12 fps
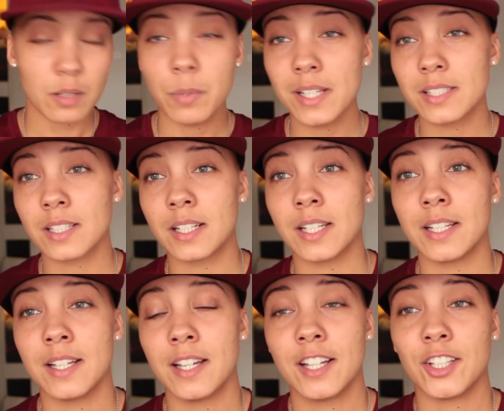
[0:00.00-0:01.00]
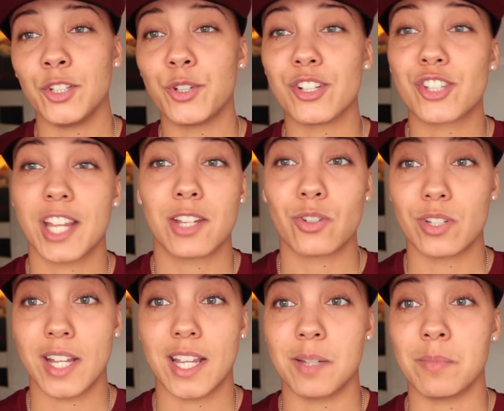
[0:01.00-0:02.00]
Basically, you can change your
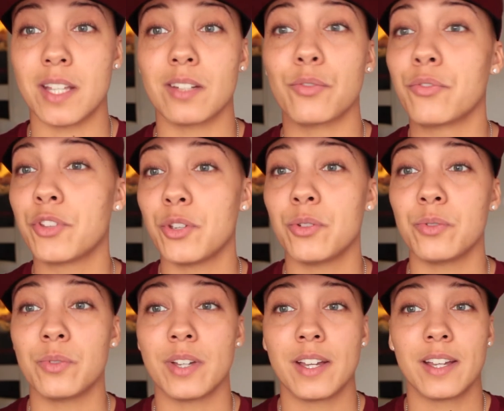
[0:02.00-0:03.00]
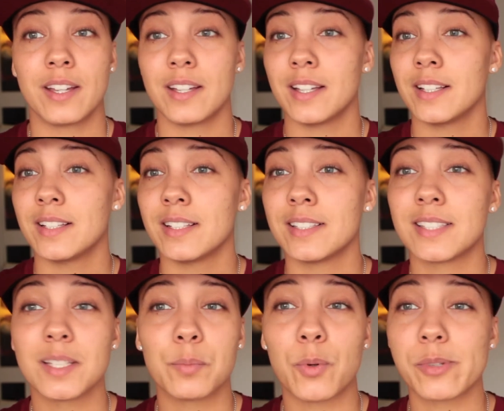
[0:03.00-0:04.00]
name in a few
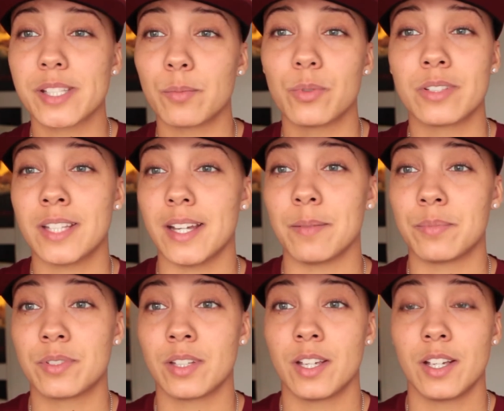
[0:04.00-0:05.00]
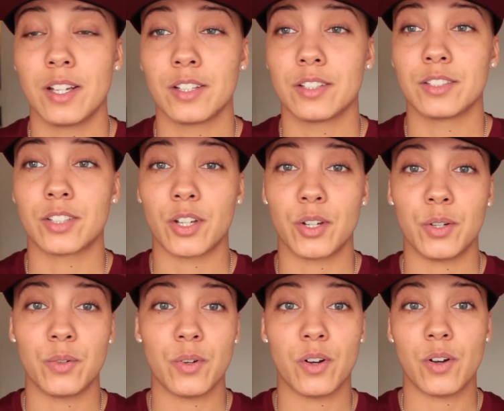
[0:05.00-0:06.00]
simple steps.
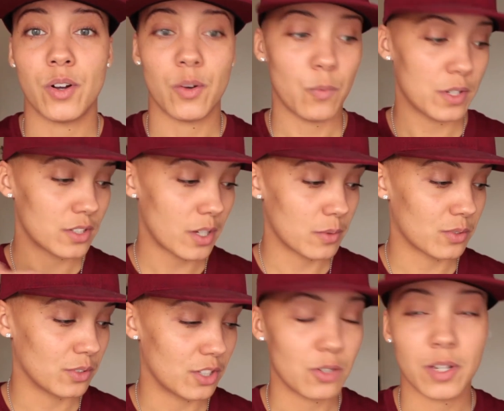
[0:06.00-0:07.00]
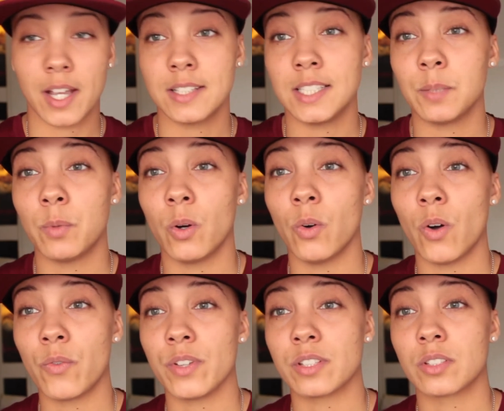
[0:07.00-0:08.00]
So once I was on the UK Deed Poll
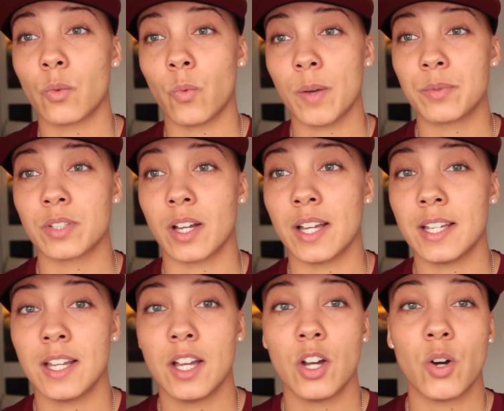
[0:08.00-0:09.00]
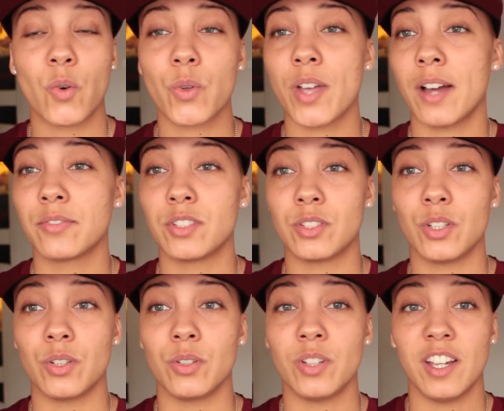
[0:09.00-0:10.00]
Office website, all you have to
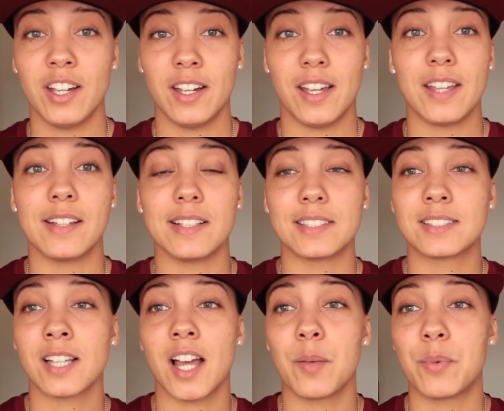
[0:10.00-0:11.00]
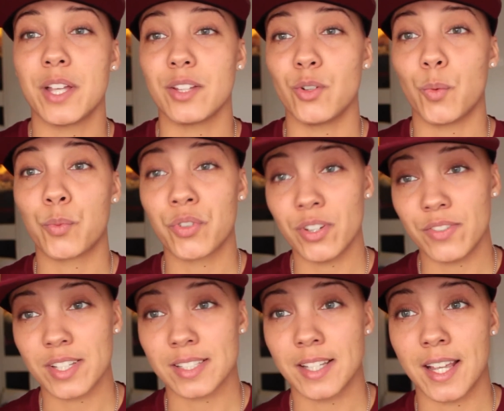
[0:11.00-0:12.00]
do is type in your
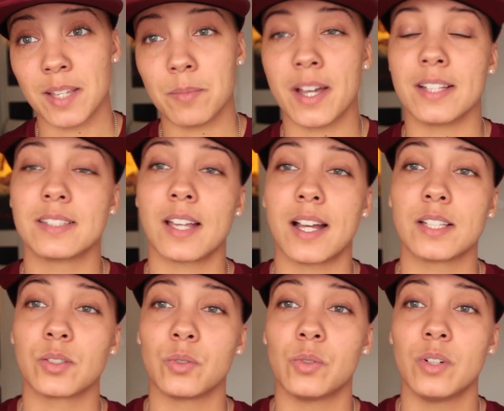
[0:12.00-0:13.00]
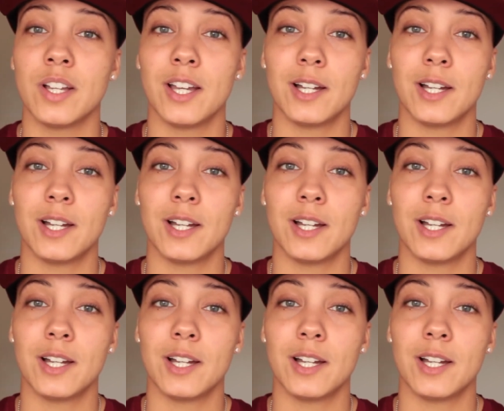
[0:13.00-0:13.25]
previous name and title,